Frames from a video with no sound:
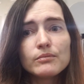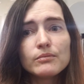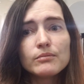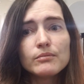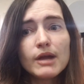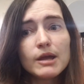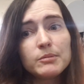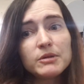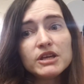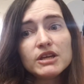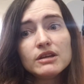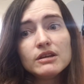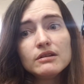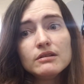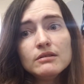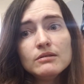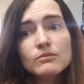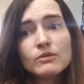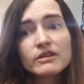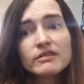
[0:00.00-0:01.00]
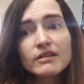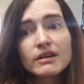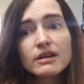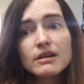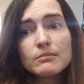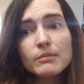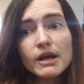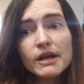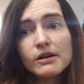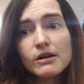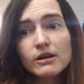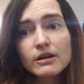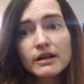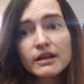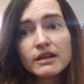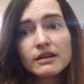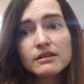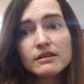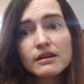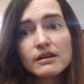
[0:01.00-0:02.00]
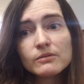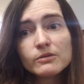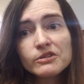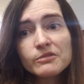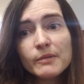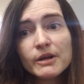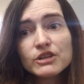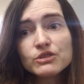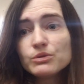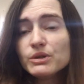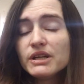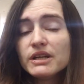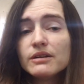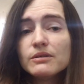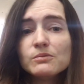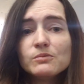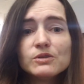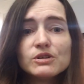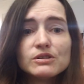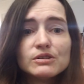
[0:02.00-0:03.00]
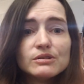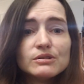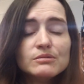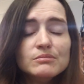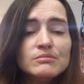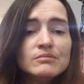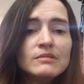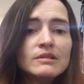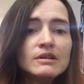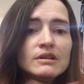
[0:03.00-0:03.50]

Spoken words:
Maybe once I get my cardigan done with my tweed, we'll